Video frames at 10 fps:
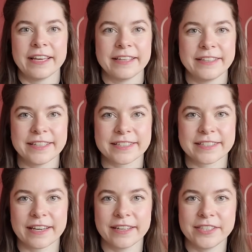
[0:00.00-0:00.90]
Yes,
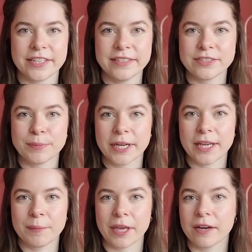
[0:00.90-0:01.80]
I changed my
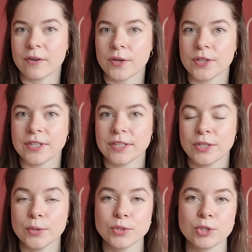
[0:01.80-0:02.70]
name here on
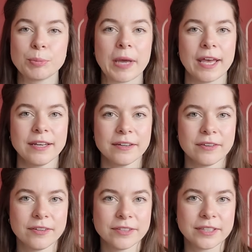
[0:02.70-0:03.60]
YouTube and
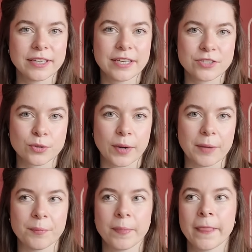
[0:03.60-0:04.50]
on Instagram.